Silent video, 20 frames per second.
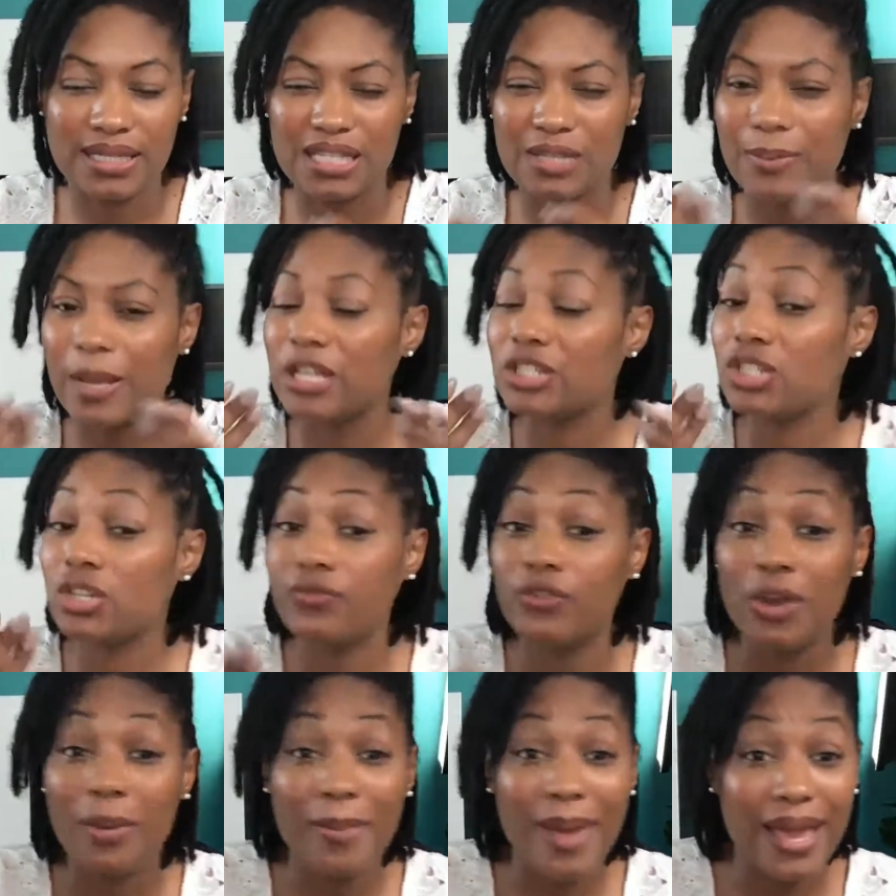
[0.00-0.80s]
especially
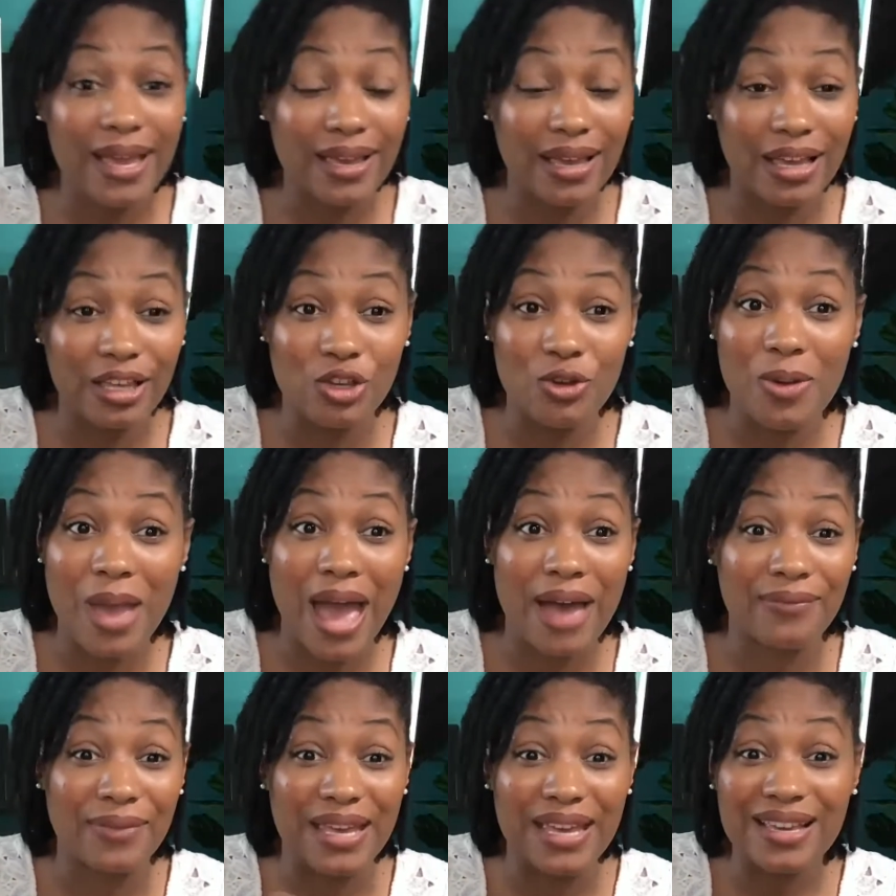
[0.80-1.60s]
if you
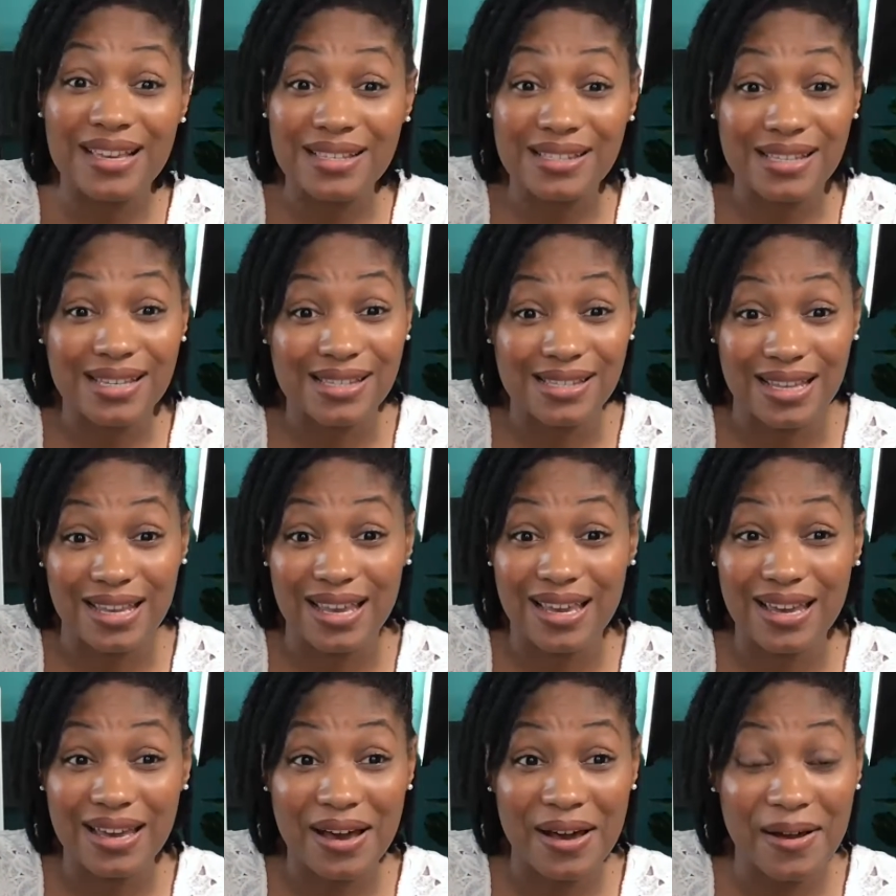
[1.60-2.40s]
have inconsistent
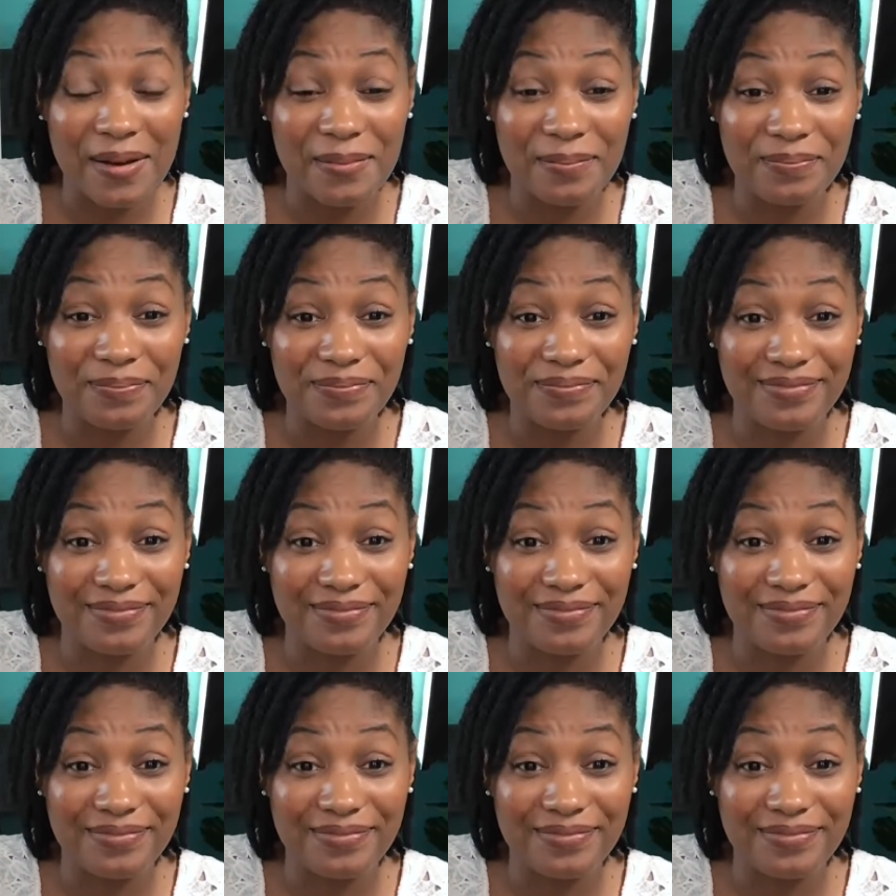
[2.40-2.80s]
income,